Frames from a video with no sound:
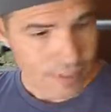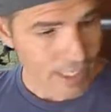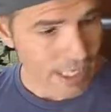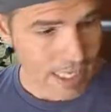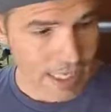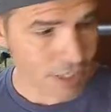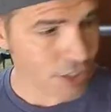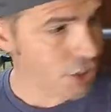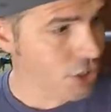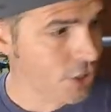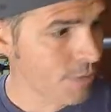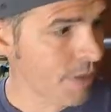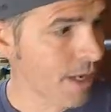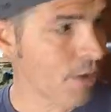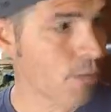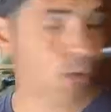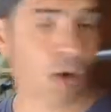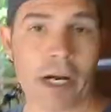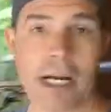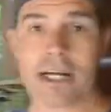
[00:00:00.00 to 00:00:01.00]
And I just do my
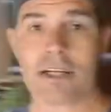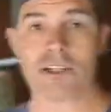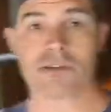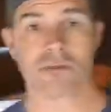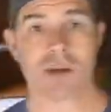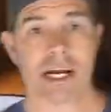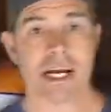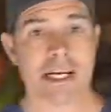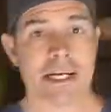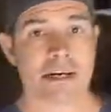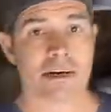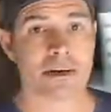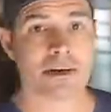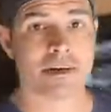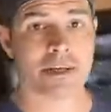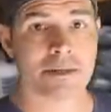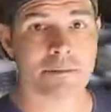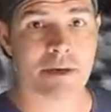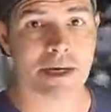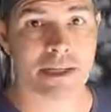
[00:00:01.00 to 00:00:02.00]
workouts right here
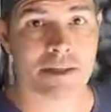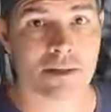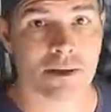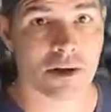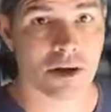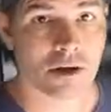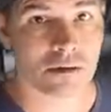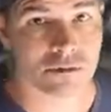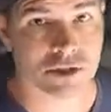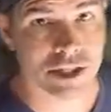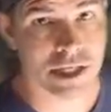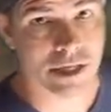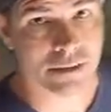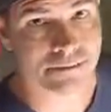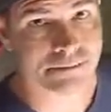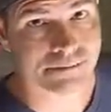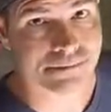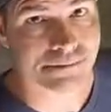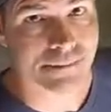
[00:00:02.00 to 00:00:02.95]
in my little home gym.